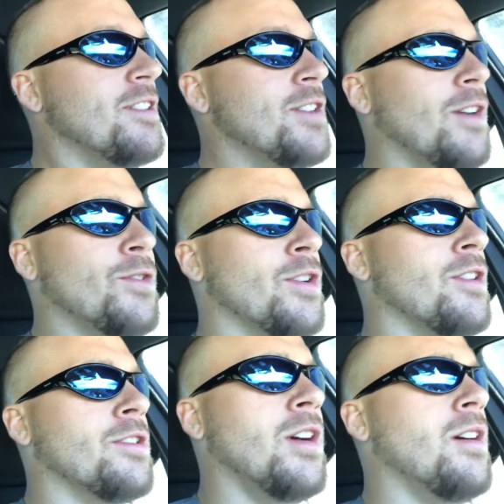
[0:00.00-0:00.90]
Tough
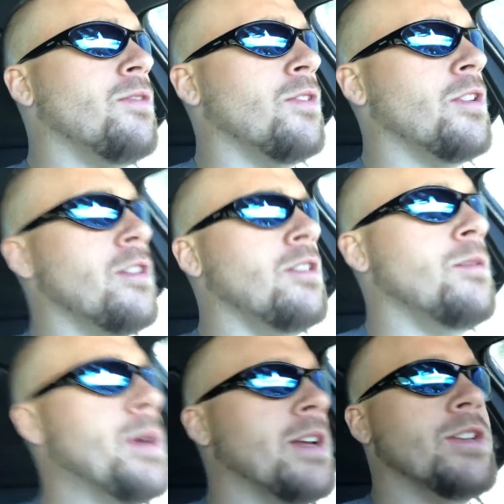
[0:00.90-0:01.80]
girl, man.